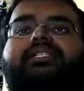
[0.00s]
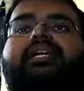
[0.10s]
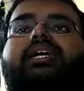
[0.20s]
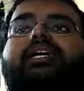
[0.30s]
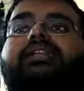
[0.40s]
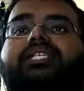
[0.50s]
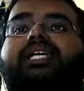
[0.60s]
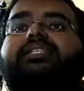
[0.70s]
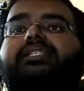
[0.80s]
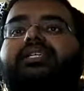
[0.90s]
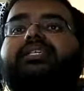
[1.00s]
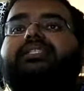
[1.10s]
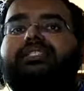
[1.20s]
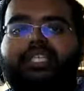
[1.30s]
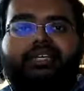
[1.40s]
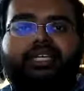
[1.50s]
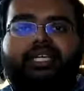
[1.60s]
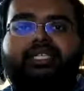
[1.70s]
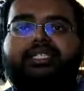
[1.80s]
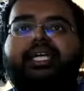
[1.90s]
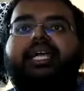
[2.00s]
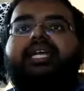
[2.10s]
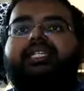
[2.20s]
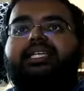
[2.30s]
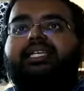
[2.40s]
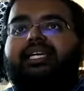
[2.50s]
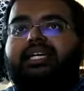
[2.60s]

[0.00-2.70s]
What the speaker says: Nanoscience, in general, is the